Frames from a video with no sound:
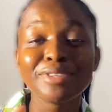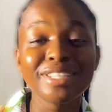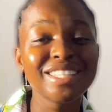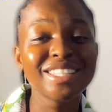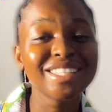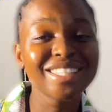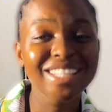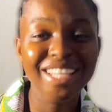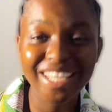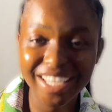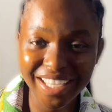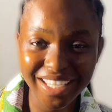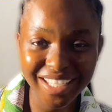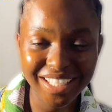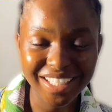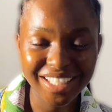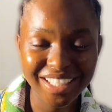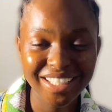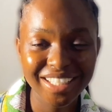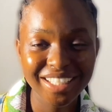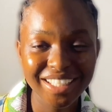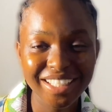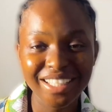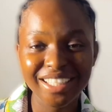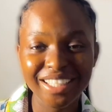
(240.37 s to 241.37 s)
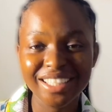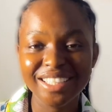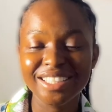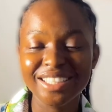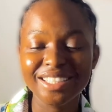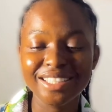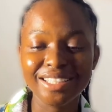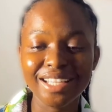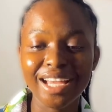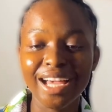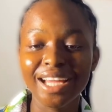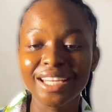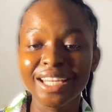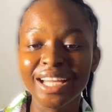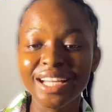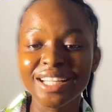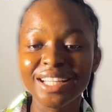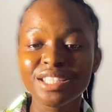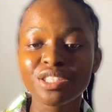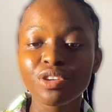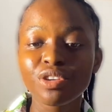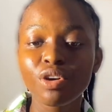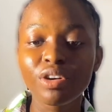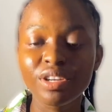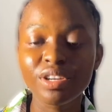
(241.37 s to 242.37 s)
C is an
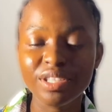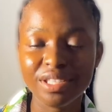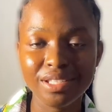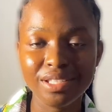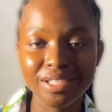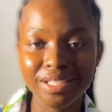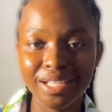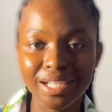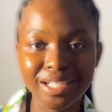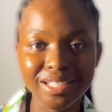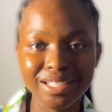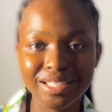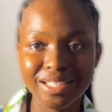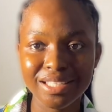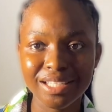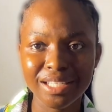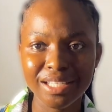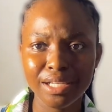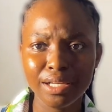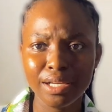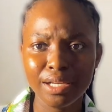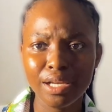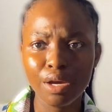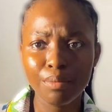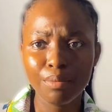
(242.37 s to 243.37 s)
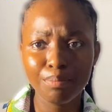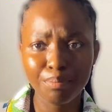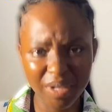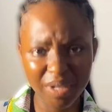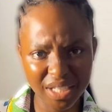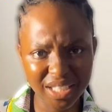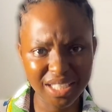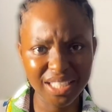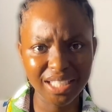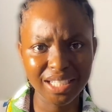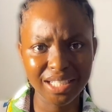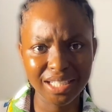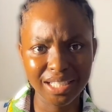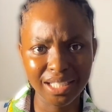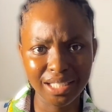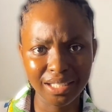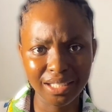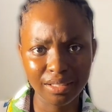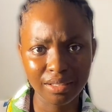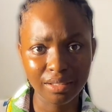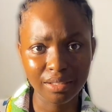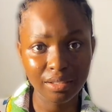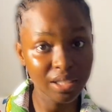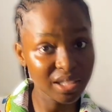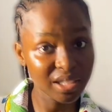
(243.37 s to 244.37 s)
antioxidant,
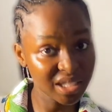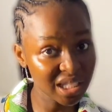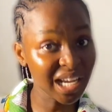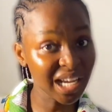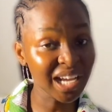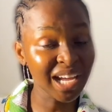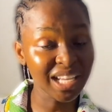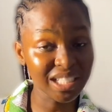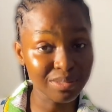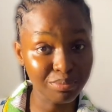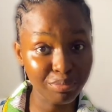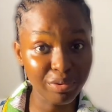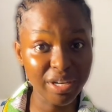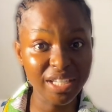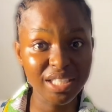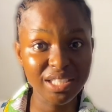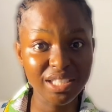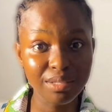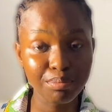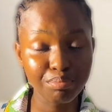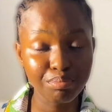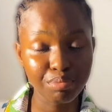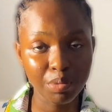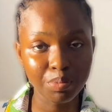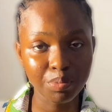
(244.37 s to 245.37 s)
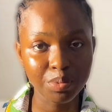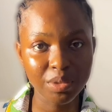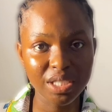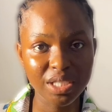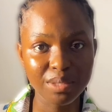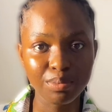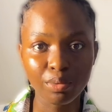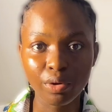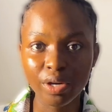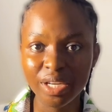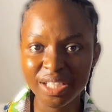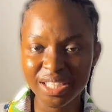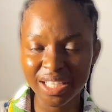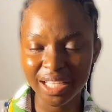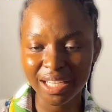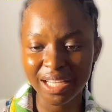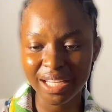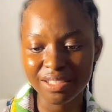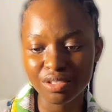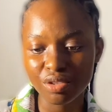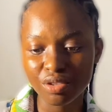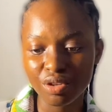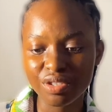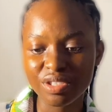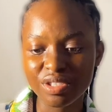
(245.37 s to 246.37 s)
basically. It has brightening properties, but it's an
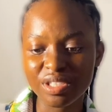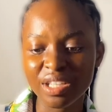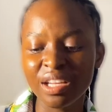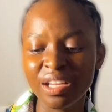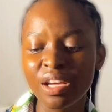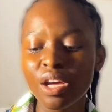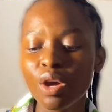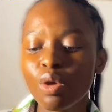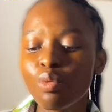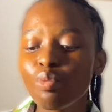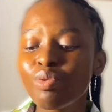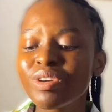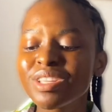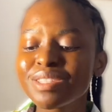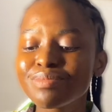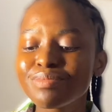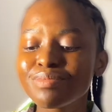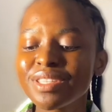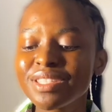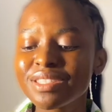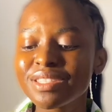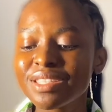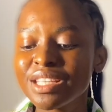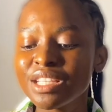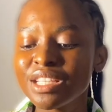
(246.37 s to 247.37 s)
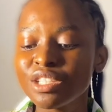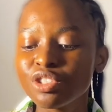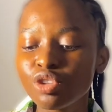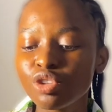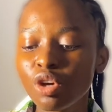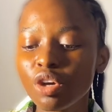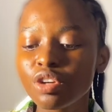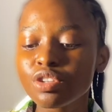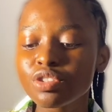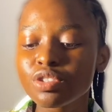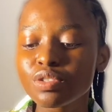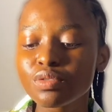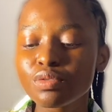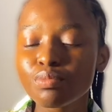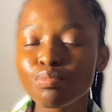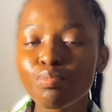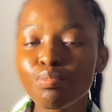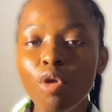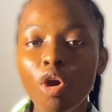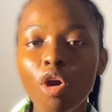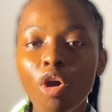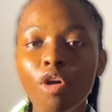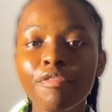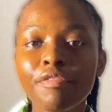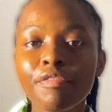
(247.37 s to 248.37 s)
antioxidant, which means it does
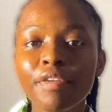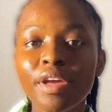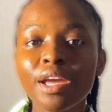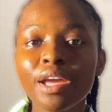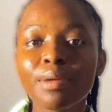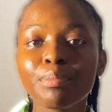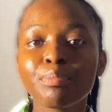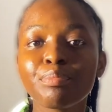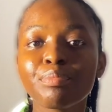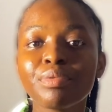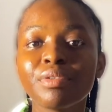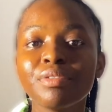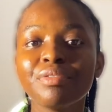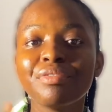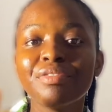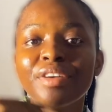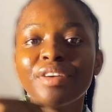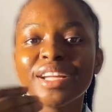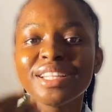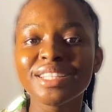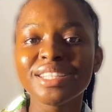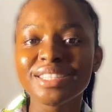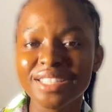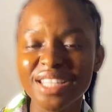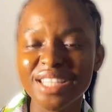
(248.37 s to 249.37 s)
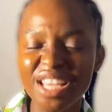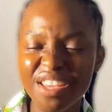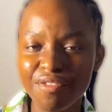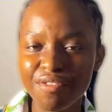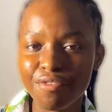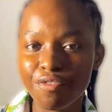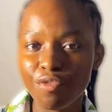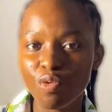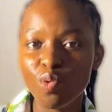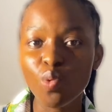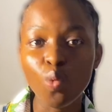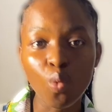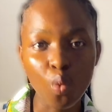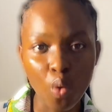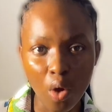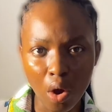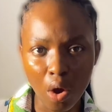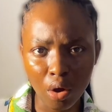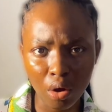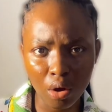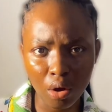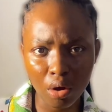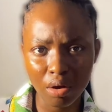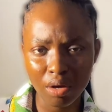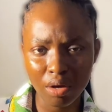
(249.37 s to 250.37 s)
more of a preventive
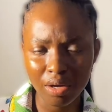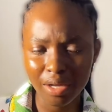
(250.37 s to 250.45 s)
work